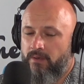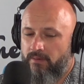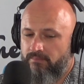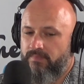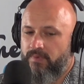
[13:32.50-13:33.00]

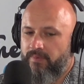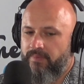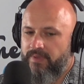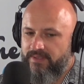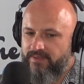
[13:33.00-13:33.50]
I remember
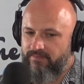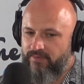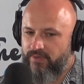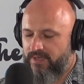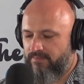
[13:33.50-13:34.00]
that, that very
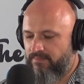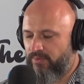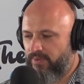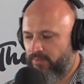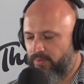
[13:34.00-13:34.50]
same
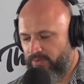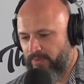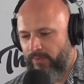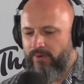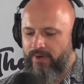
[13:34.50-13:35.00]
building, which we
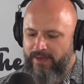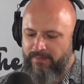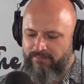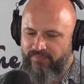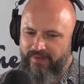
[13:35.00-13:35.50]
won't name.
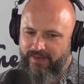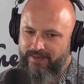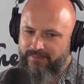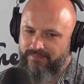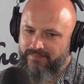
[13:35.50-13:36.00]
Um,
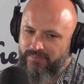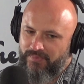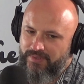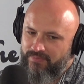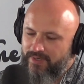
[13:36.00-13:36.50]
we
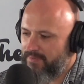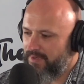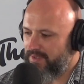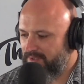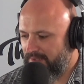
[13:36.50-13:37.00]
recommended
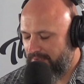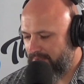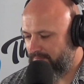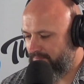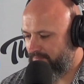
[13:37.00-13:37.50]
to the
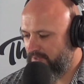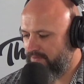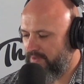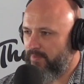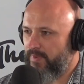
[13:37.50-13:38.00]

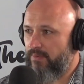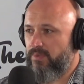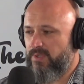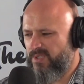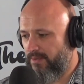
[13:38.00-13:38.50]
developer, "Hey, we
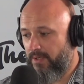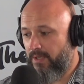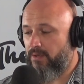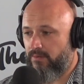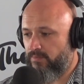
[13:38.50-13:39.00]
should get
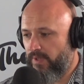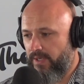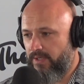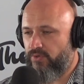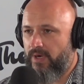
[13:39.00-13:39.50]
your bloody
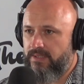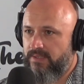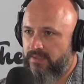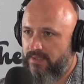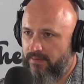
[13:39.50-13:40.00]
drains
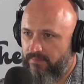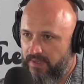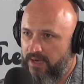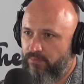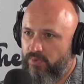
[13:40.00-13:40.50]
um,
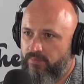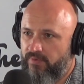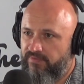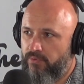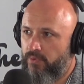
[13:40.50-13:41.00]
cameraed
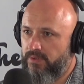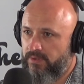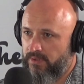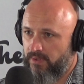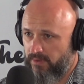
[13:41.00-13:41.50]
before
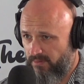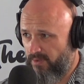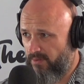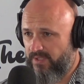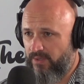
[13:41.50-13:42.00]
you
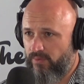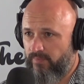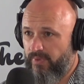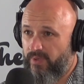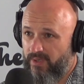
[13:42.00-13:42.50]
settle the
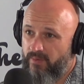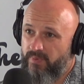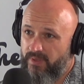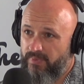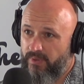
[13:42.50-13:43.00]
building yes. and open
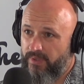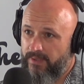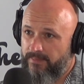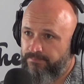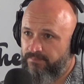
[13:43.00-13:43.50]
the building up."
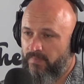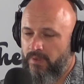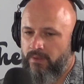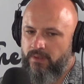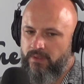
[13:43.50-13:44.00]

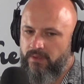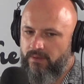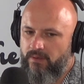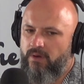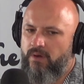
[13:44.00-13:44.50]

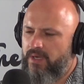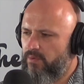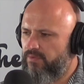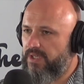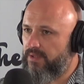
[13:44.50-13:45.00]
oh no, we've
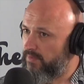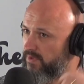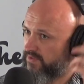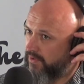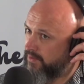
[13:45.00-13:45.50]
checked them, it's fine.